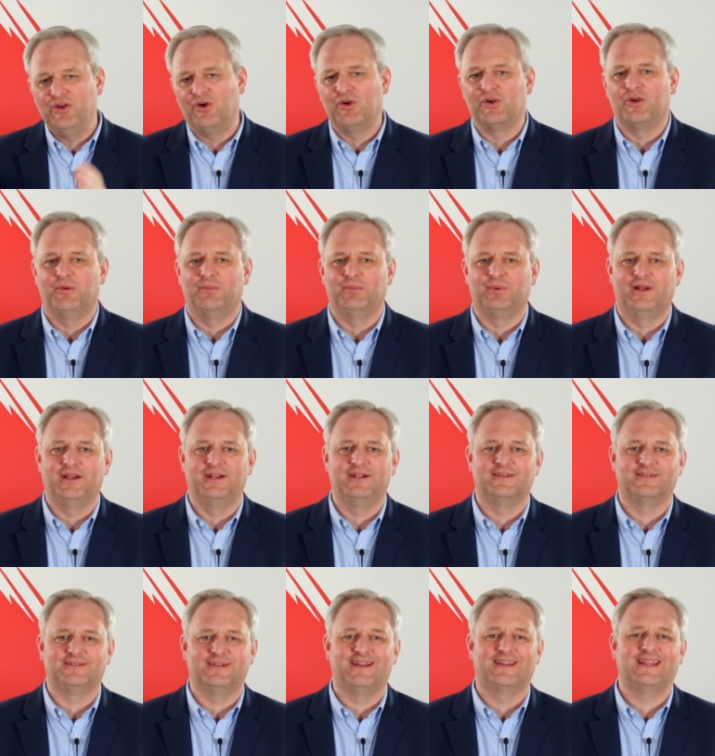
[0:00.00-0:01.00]

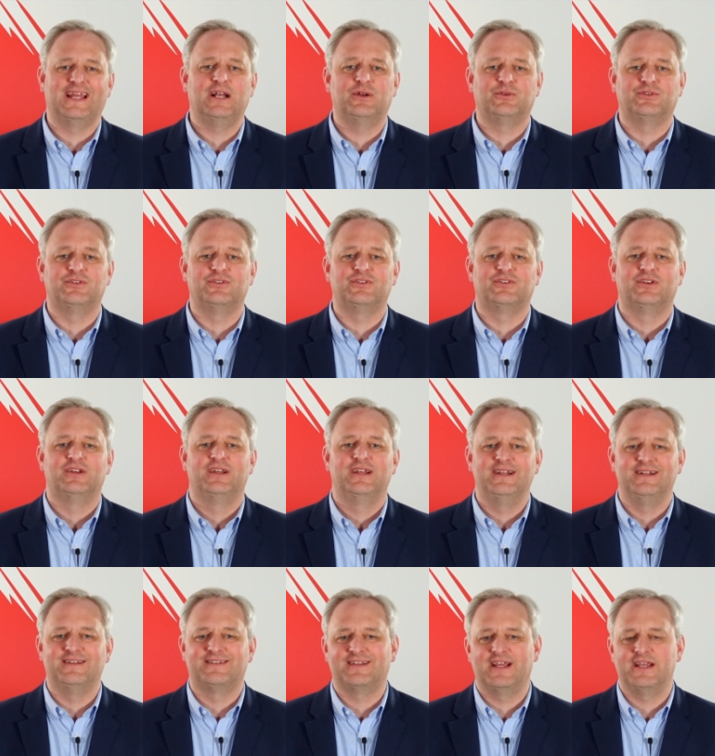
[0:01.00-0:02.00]
non-compliance and thousands
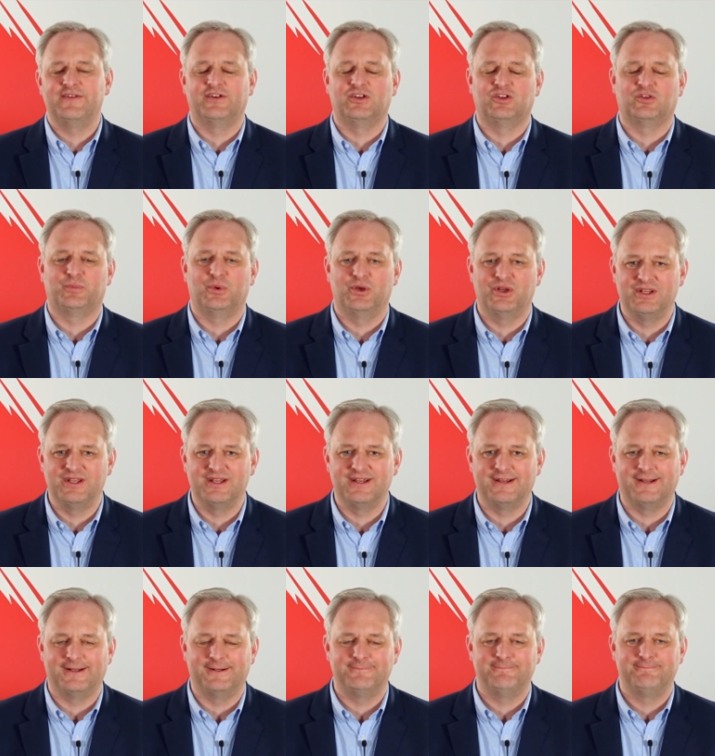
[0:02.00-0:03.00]
in savings per
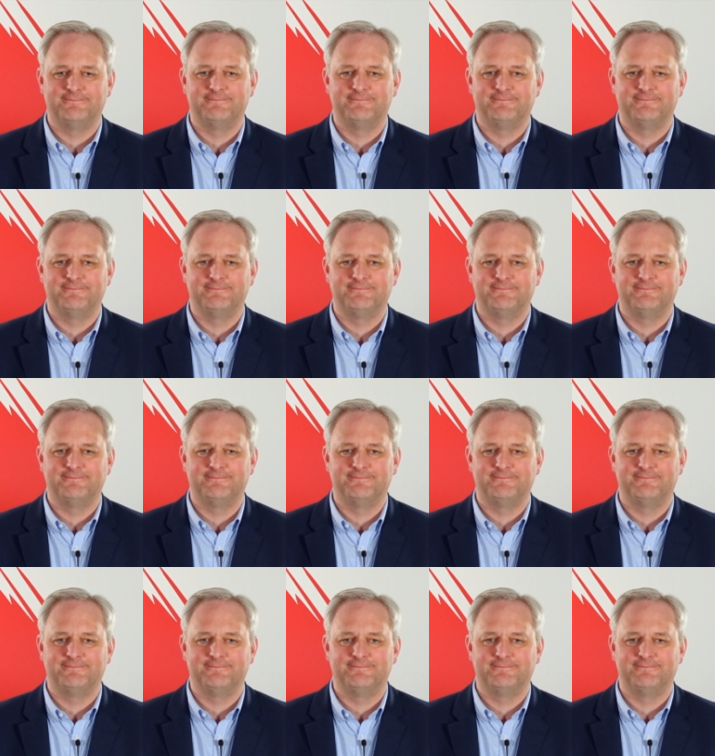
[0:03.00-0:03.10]
year.